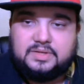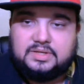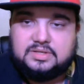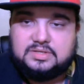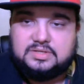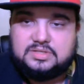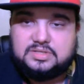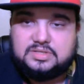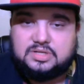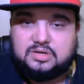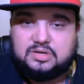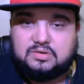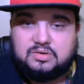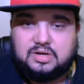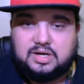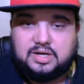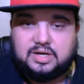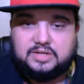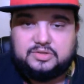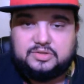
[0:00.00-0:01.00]
So
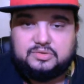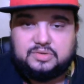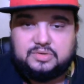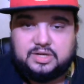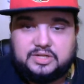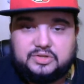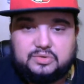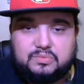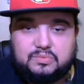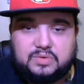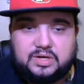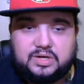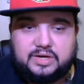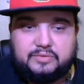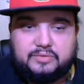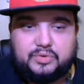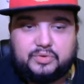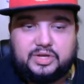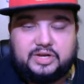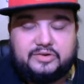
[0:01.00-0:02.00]
I do I do want to
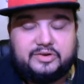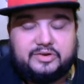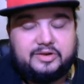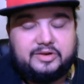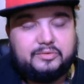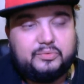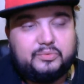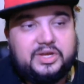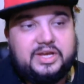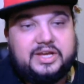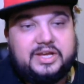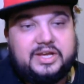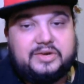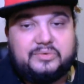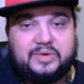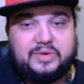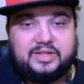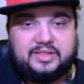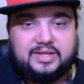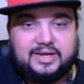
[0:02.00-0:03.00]
reiter-
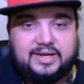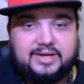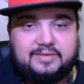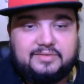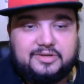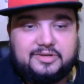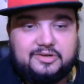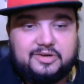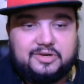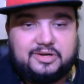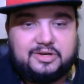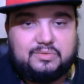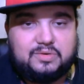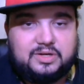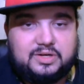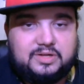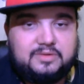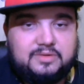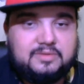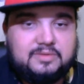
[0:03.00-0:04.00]
reiterate that. You know, I don't
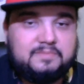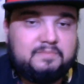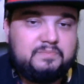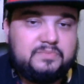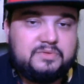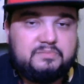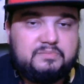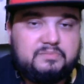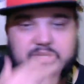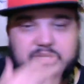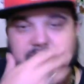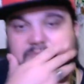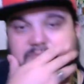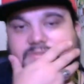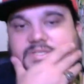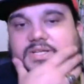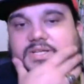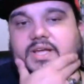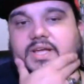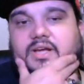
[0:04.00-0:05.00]
want people
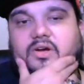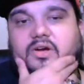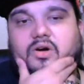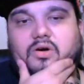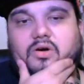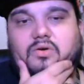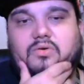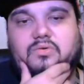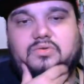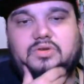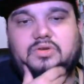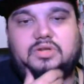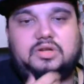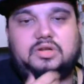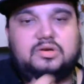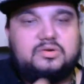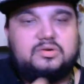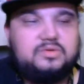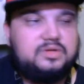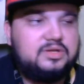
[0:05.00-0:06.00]
to like, oh, you
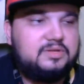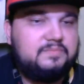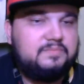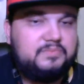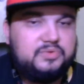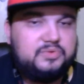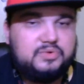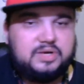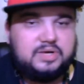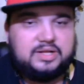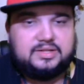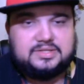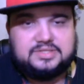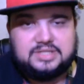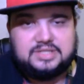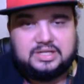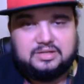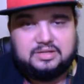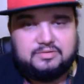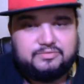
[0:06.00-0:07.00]
know, you got the
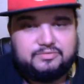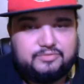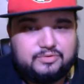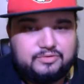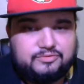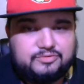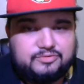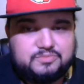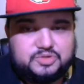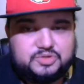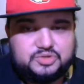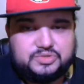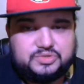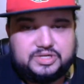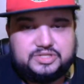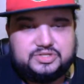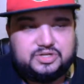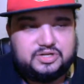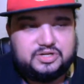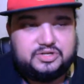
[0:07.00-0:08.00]
Stylo four from
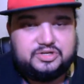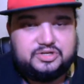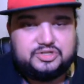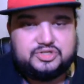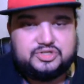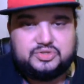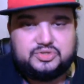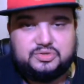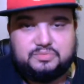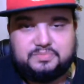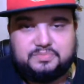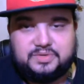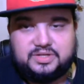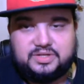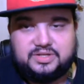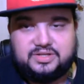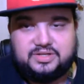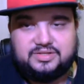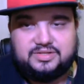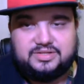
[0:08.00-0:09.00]
Straight Talk. You're stupid
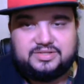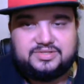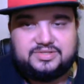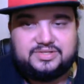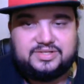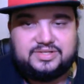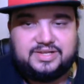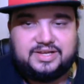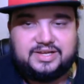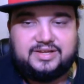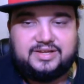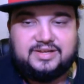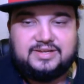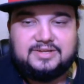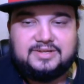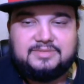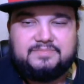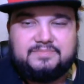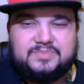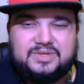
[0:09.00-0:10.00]
and this and that.
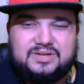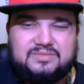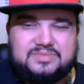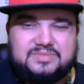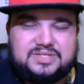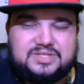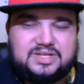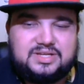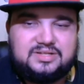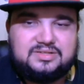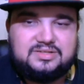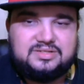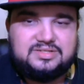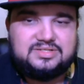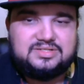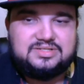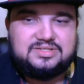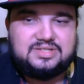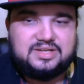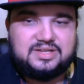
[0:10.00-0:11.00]
You know what I'm saying? It's
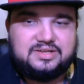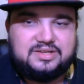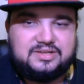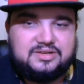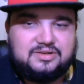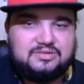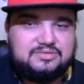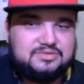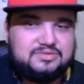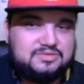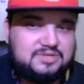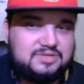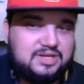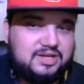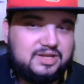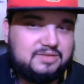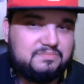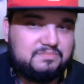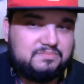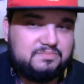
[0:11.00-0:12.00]
just like you know,
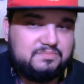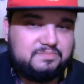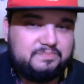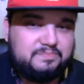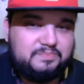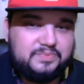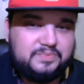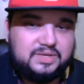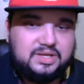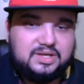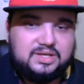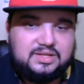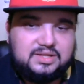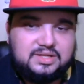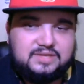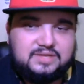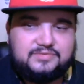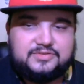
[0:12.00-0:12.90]
hey, different